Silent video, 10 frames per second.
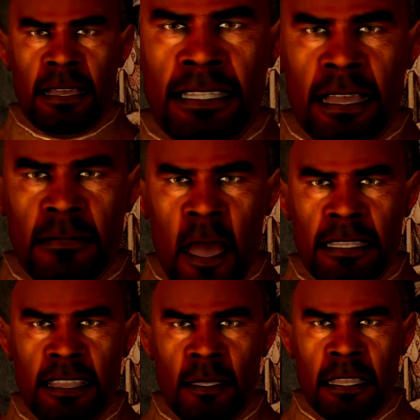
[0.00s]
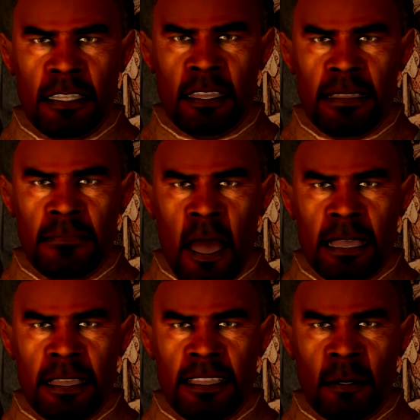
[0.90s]
gonna stop until you hit
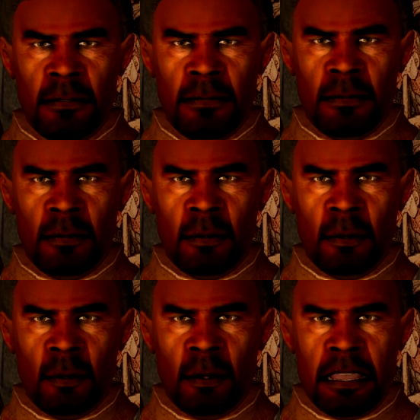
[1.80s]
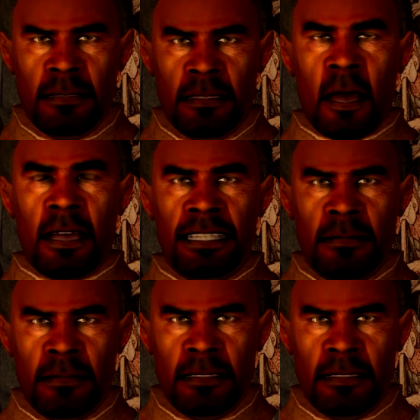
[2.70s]
champion, are you? Oh, yeah. Well, good.